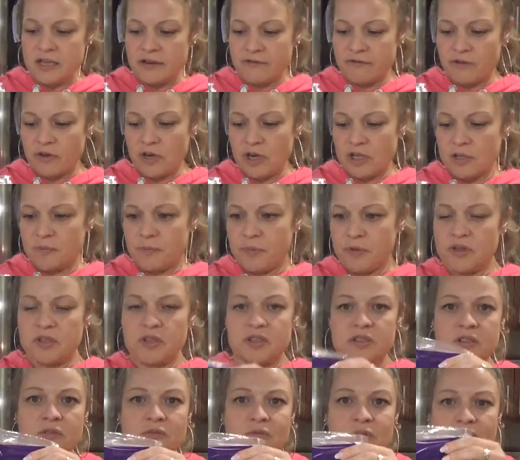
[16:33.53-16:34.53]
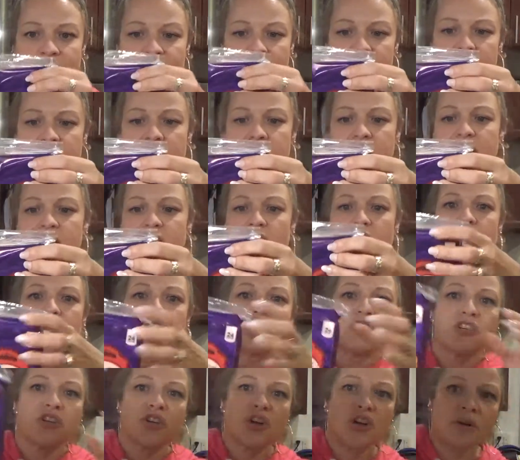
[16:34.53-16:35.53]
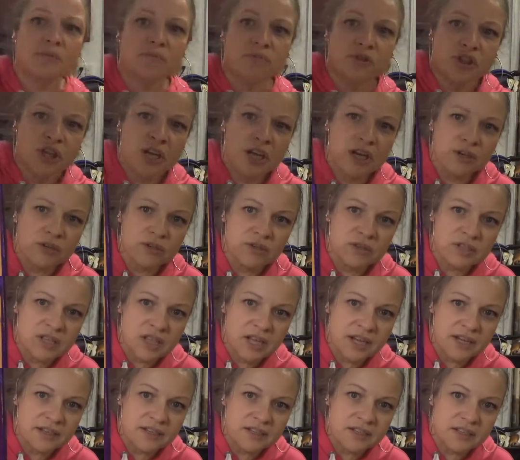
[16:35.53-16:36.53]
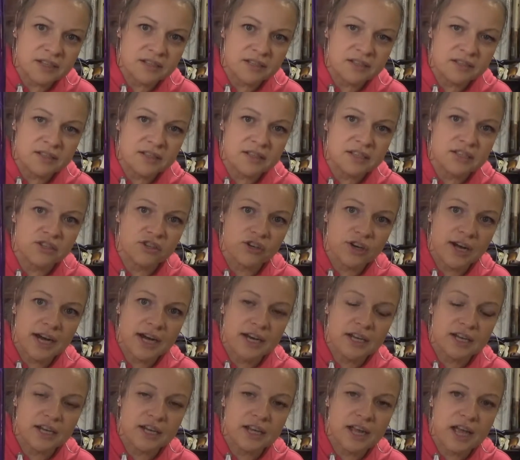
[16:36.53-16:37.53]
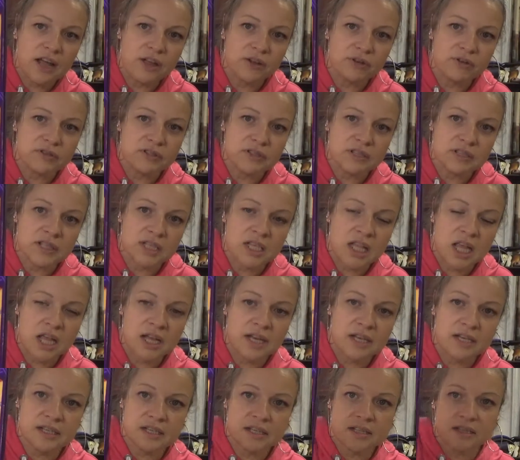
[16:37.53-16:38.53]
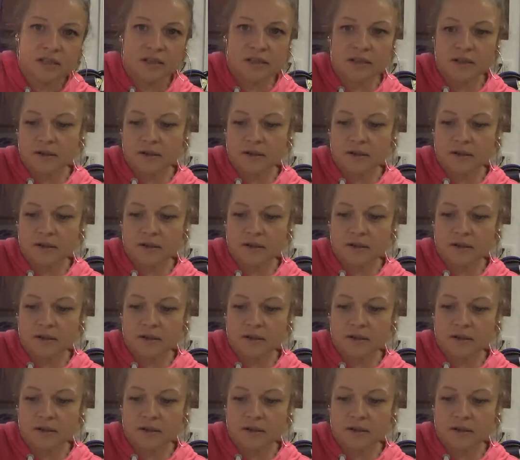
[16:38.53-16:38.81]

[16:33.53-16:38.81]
I forgot to put this away, I got sharp cheddar slices. These are 80 calories a slice.